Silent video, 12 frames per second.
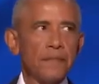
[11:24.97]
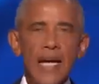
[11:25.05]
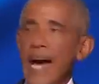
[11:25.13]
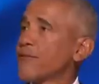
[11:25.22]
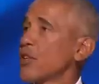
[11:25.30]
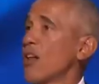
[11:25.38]

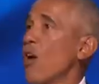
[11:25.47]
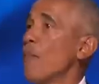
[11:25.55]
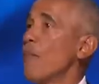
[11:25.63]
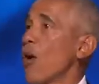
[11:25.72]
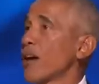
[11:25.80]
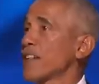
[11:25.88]
After the home
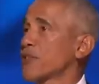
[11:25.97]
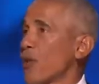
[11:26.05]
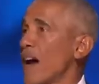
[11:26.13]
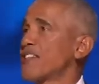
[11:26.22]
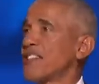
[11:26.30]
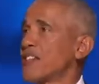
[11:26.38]
mortgage
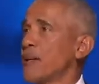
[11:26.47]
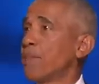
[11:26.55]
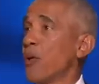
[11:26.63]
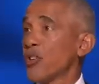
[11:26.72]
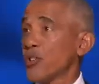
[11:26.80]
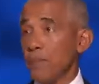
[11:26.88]
crisis, she
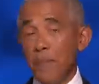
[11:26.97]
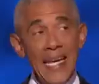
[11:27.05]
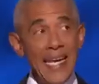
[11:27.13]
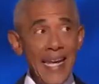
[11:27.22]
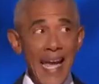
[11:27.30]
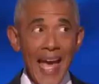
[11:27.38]
pushed
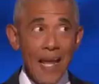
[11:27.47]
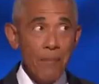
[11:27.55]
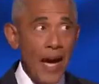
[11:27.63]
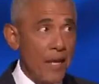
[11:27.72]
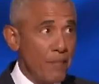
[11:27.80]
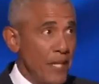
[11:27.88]
me and
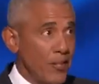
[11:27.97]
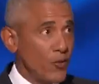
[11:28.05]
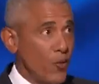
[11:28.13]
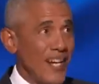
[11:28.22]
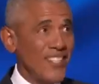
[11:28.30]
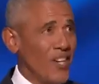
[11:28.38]
my
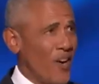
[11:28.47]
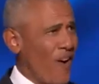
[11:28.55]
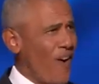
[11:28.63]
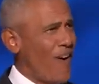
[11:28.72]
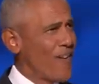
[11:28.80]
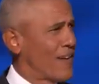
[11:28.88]
administration
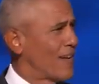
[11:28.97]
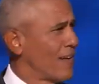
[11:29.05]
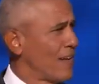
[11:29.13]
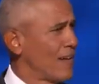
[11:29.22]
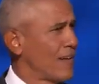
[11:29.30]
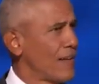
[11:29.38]
hard
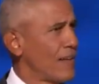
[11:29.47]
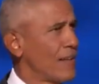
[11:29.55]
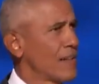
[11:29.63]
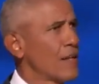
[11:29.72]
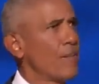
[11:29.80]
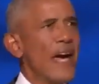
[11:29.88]

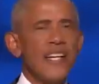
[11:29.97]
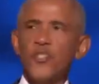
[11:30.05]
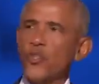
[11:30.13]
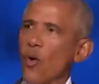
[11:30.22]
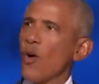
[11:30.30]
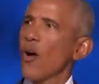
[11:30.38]
to make
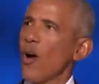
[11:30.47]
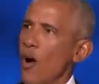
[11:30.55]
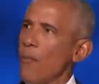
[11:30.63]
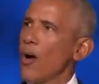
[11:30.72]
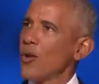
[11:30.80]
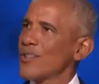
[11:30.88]
sure
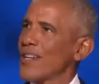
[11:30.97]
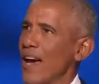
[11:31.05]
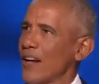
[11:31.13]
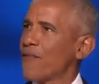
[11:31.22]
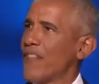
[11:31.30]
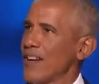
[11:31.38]
homeowners got
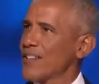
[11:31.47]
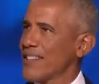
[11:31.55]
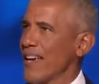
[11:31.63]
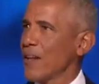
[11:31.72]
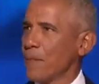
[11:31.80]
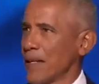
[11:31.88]
a fair
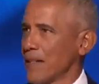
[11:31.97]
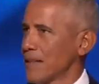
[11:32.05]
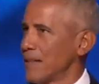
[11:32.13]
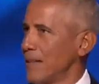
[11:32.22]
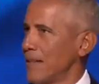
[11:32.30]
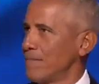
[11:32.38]
settlement.
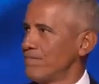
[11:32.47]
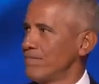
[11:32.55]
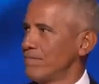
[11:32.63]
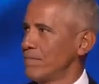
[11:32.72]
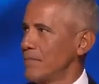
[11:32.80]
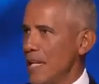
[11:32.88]

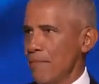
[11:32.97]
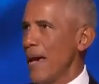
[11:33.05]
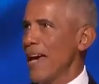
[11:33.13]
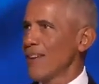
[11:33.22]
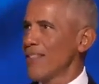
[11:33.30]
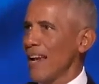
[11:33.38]
Didn't
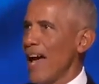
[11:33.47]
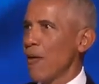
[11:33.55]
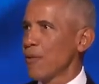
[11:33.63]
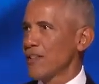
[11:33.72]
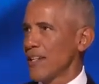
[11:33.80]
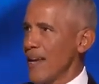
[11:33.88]
matter that I
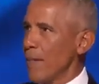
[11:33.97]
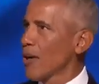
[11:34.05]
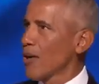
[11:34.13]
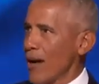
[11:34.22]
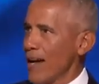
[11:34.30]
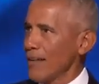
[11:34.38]
was a
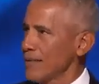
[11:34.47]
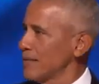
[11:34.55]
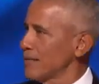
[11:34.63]
Democrat.